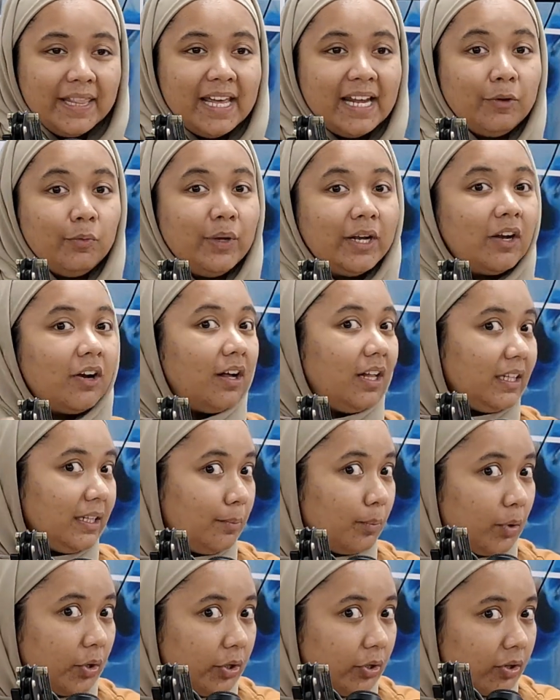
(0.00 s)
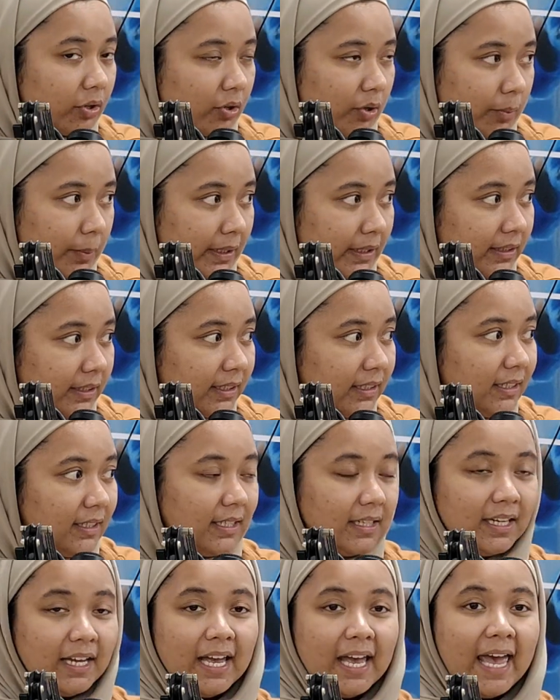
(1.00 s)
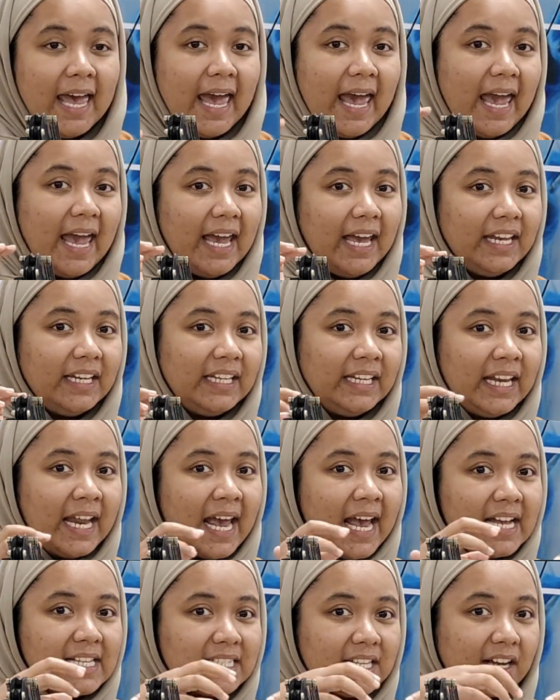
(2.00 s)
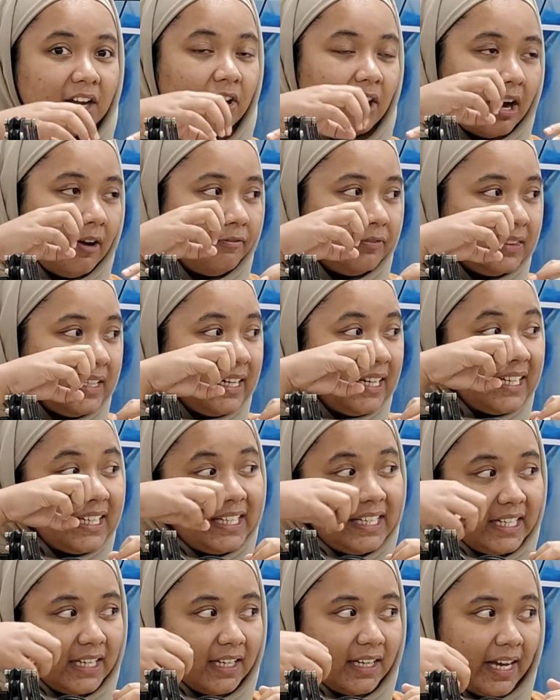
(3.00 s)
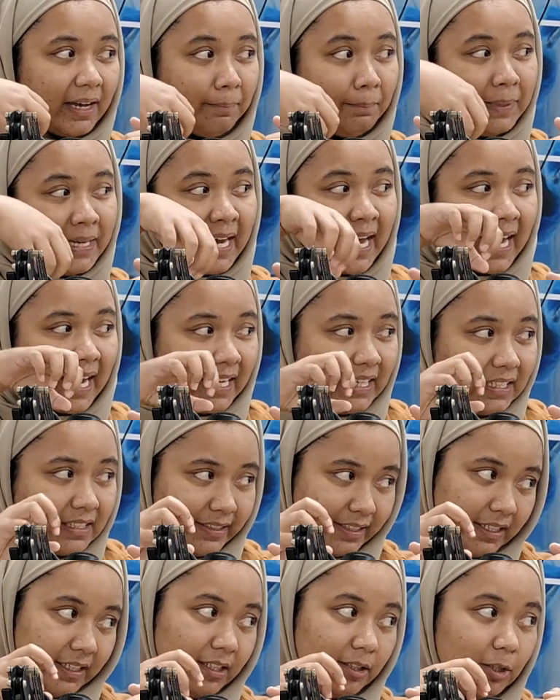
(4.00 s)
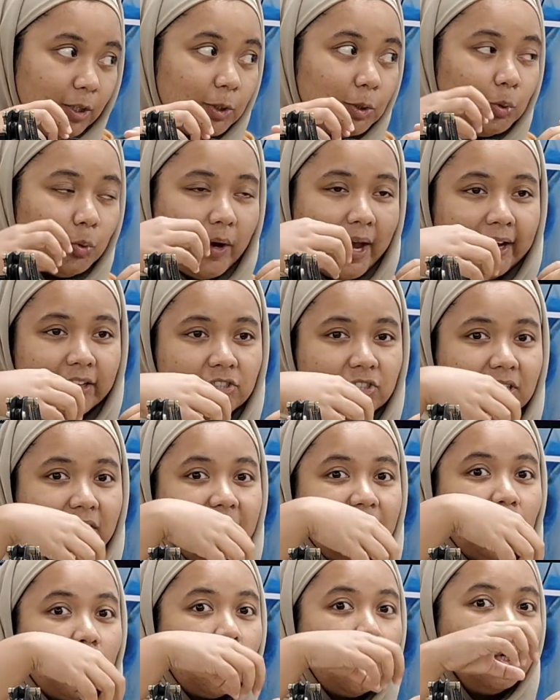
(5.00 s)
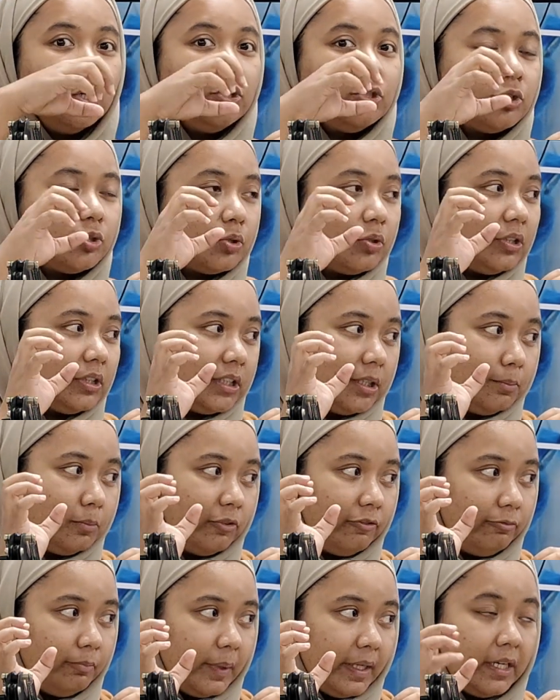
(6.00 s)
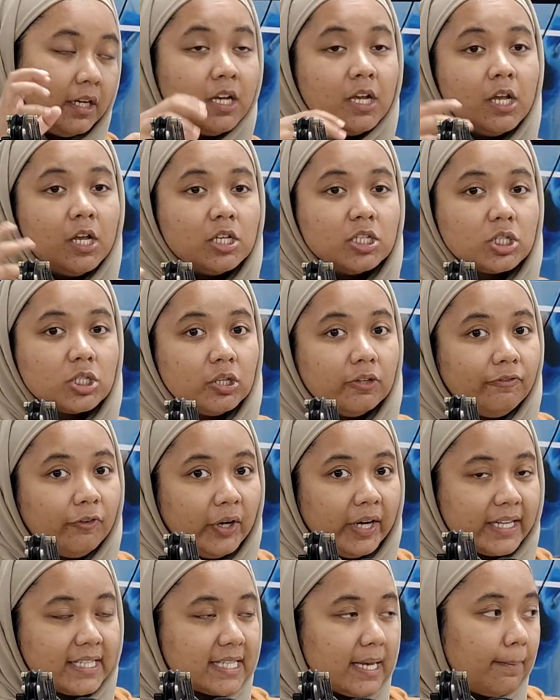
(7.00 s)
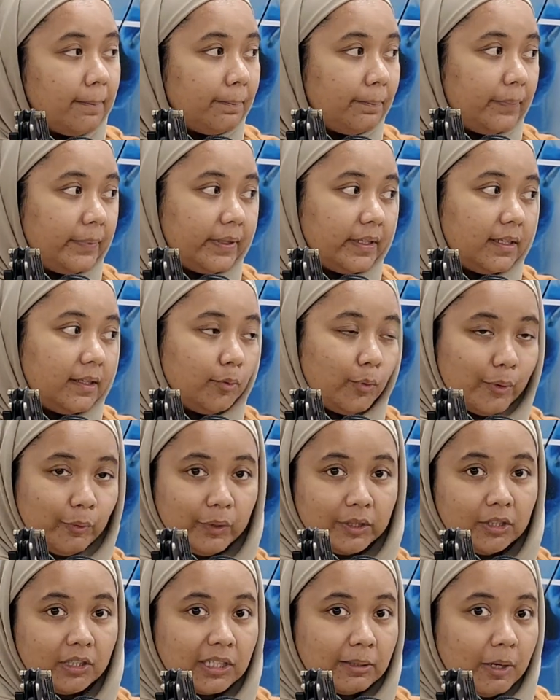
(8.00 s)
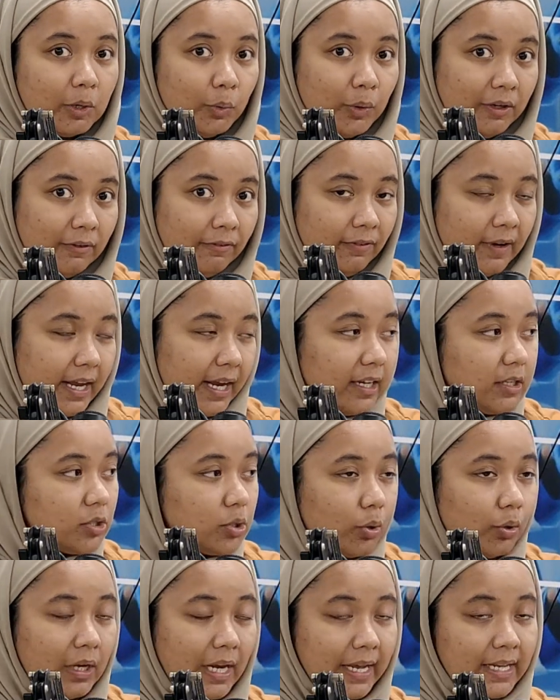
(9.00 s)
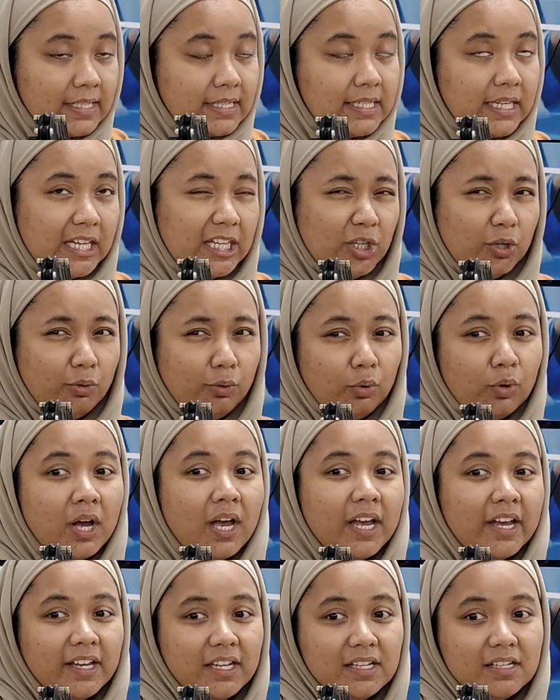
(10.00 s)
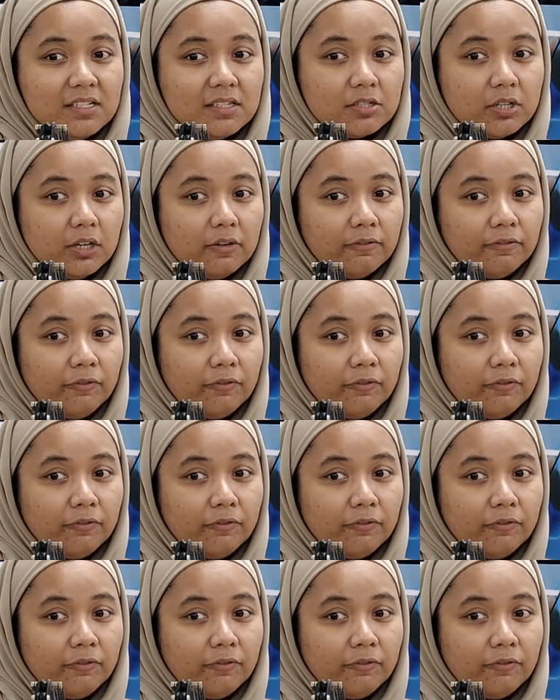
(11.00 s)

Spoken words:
then we call it monochromator, and it has a grafting gear behind it to actually control the movement. So for example, when we talk about wavelength, so let's say you insert